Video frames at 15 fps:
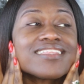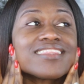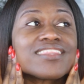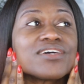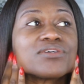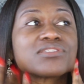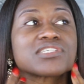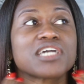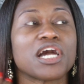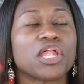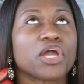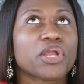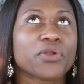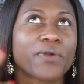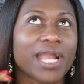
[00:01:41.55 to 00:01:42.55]
those
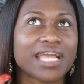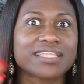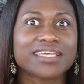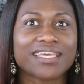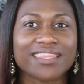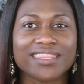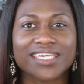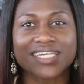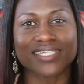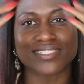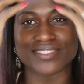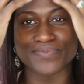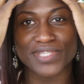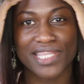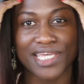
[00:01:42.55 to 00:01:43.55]
color correcting
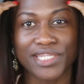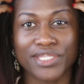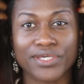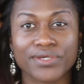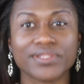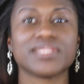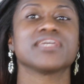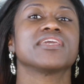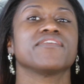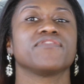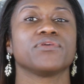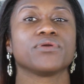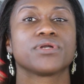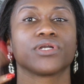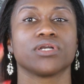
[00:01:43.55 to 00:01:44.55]
things, what they do is they give
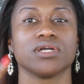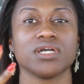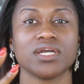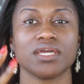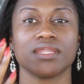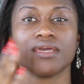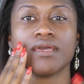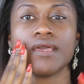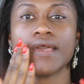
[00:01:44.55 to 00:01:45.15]
you a good